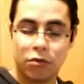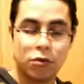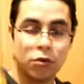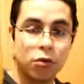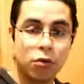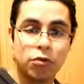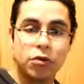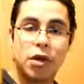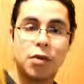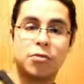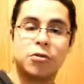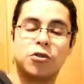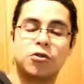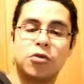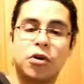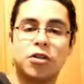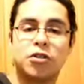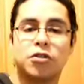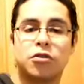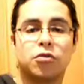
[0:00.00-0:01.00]
tool
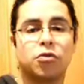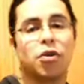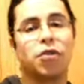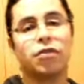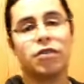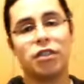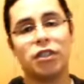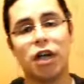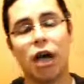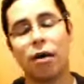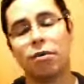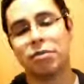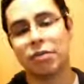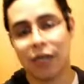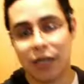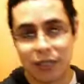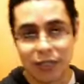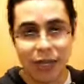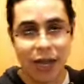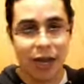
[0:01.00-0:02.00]
demonstrations, or even job site